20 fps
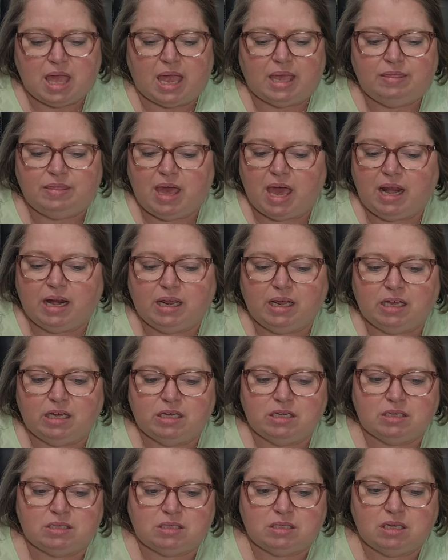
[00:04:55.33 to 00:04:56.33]
And that
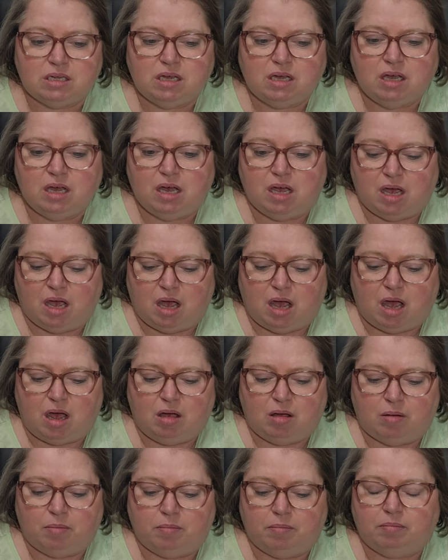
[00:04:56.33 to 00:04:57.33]
is
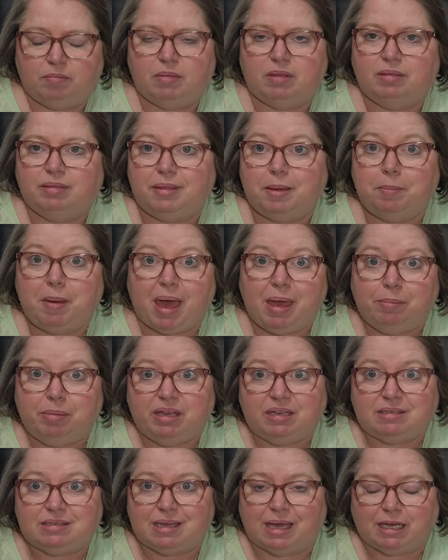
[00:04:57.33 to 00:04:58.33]
the
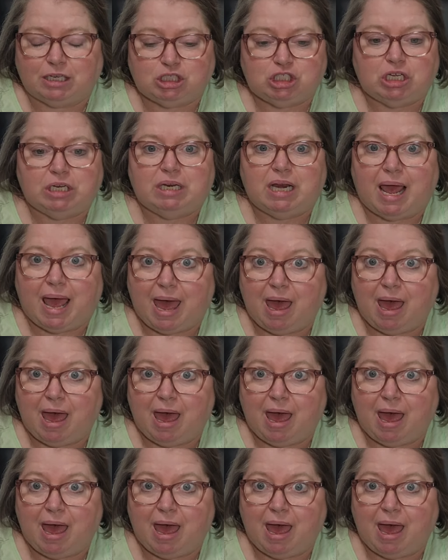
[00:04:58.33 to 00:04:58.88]
baby section.